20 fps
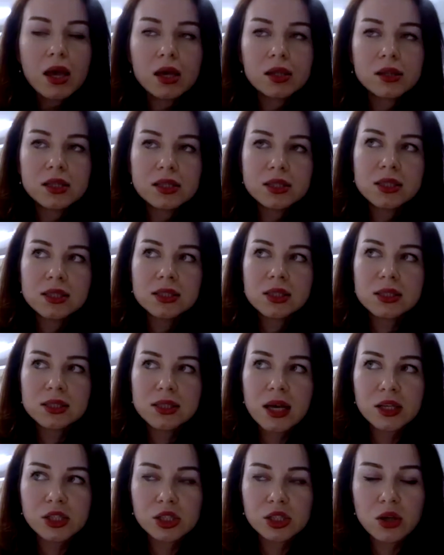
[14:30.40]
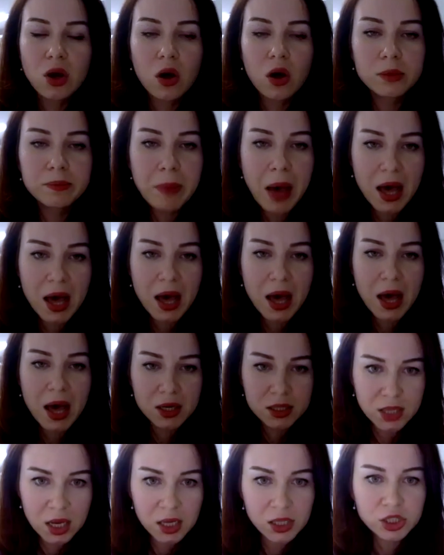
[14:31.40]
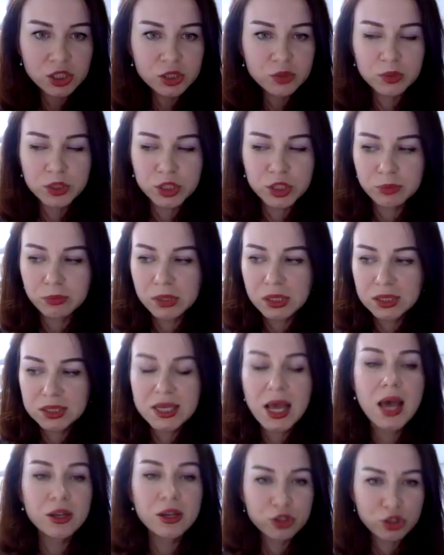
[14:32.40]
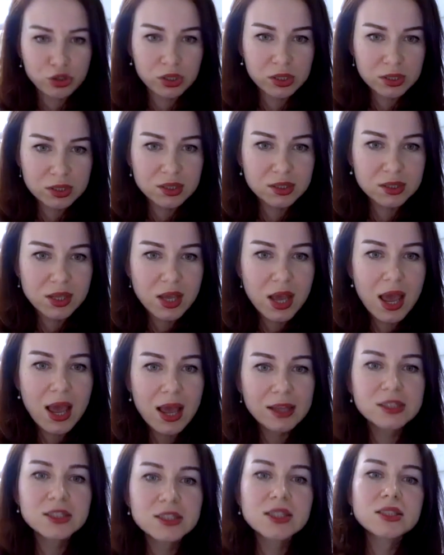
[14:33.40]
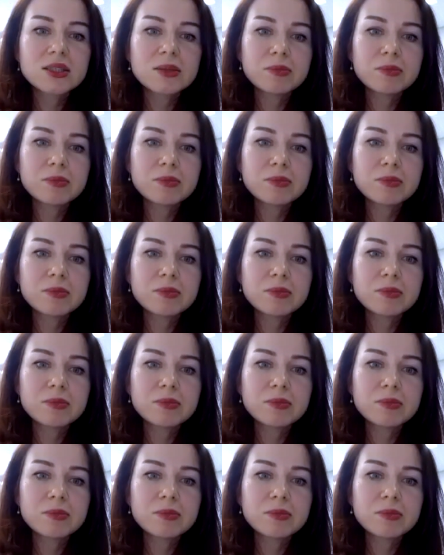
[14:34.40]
This is a section called Bardasht, which means entrance. And this is the